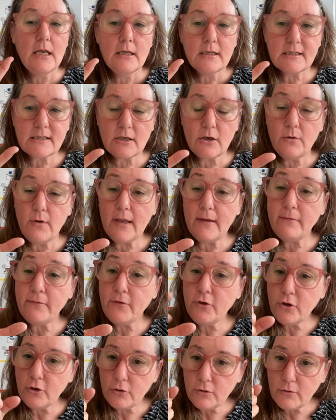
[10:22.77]
So if
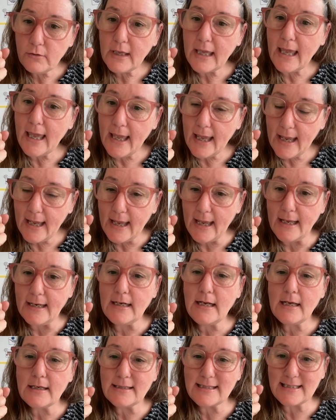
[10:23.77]
you
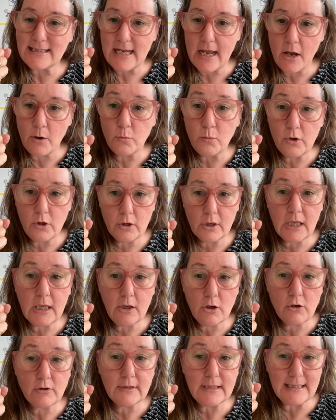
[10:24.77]
can start
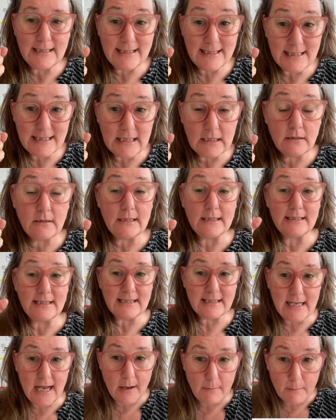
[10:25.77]
working on this skill and
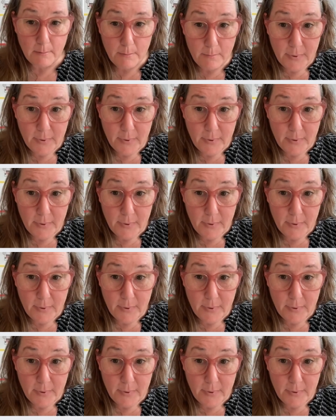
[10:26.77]
start